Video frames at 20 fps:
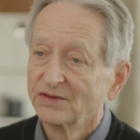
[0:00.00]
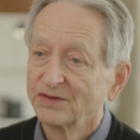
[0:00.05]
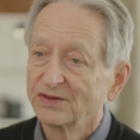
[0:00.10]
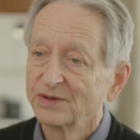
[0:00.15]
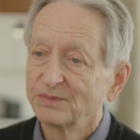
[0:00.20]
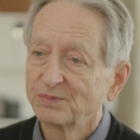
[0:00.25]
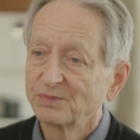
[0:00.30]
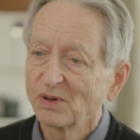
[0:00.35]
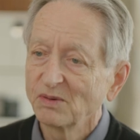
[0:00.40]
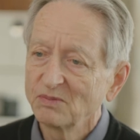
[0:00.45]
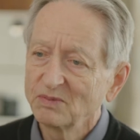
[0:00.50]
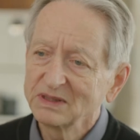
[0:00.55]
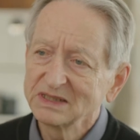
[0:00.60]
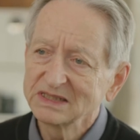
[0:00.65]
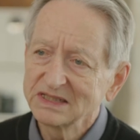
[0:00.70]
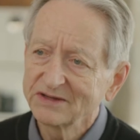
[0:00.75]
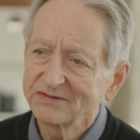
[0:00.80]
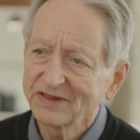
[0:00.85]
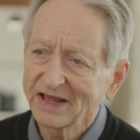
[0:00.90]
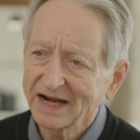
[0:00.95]
the
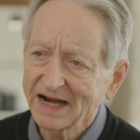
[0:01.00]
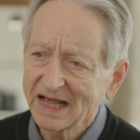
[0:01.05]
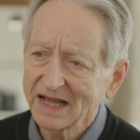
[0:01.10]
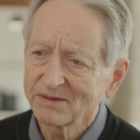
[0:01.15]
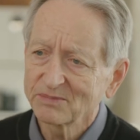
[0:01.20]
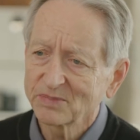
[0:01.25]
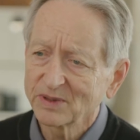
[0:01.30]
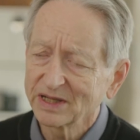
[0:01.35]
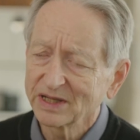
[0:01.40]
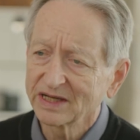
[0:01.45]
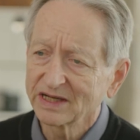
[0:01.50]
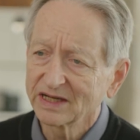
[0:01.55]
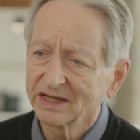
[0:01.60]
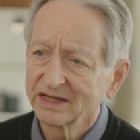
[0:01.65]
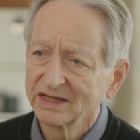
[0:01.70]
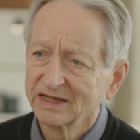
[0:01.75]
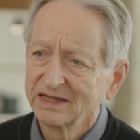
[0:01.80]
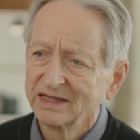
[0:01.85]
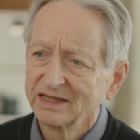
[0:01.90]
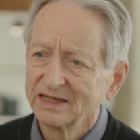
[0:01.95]
probability of that happening
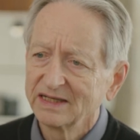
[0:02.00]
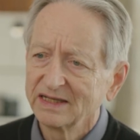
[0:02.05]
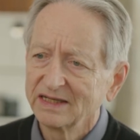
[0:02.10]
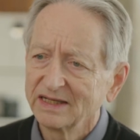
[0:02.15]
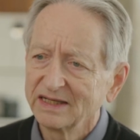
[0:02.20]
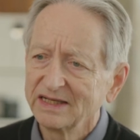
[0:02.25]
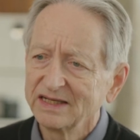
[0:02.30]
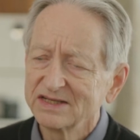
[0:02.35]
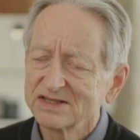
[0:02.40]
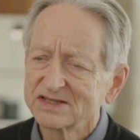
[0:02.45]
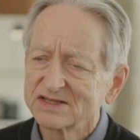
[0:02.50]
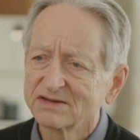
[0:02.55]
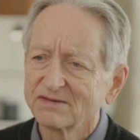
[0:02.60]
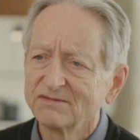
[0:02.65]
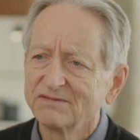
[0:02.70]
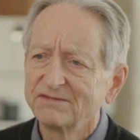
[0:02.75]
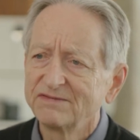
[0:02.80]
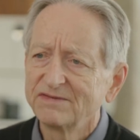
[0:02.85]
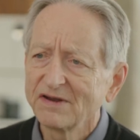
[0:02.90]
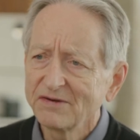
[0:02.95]
is
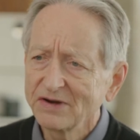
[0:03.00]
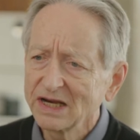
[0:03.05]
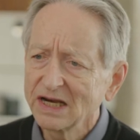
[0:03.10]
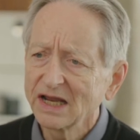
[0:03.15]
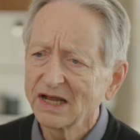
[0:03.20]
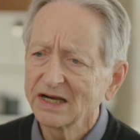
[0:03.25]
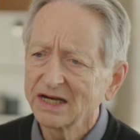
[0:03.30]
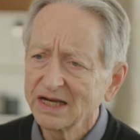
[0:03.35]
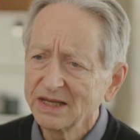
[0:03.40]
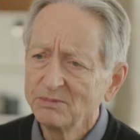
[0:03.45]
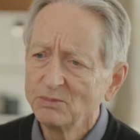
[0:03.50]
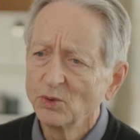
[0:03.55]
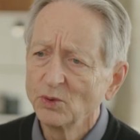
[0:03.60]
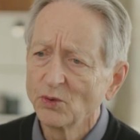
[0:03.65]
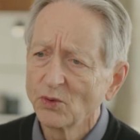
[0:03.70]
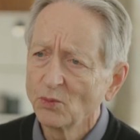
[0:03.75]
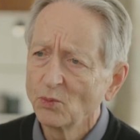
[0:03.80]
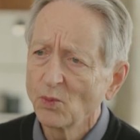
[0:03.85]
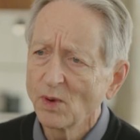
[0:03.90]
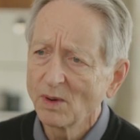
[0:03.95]
very likely more
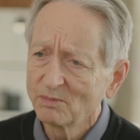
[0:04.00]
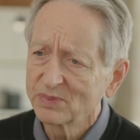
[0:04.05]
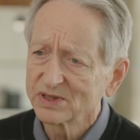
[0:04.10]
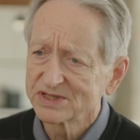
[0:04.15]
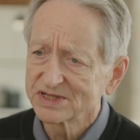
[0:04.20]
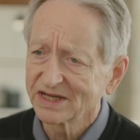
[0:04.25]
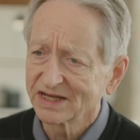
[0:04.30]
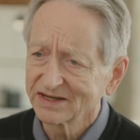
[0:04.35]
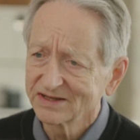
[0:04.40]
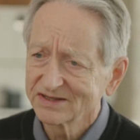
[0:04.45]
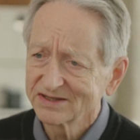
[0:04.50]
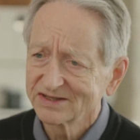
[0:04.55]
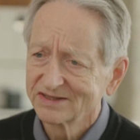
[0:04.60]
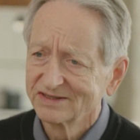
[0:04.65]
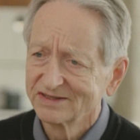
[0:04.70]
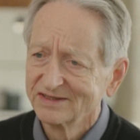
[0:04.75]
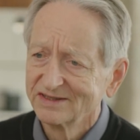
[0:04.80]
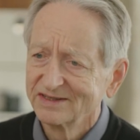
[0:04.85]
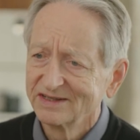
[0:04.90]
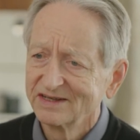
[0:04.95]
than 1%
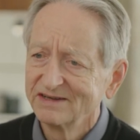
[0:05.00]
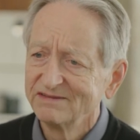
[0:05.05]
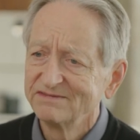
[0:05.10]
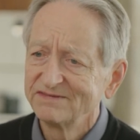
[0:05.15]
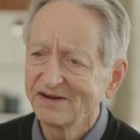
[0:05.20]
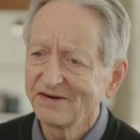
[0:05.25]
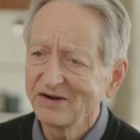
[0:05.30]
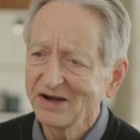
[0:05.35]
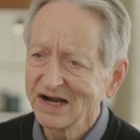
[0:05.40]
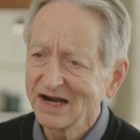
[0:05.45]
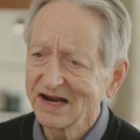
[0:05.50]
and very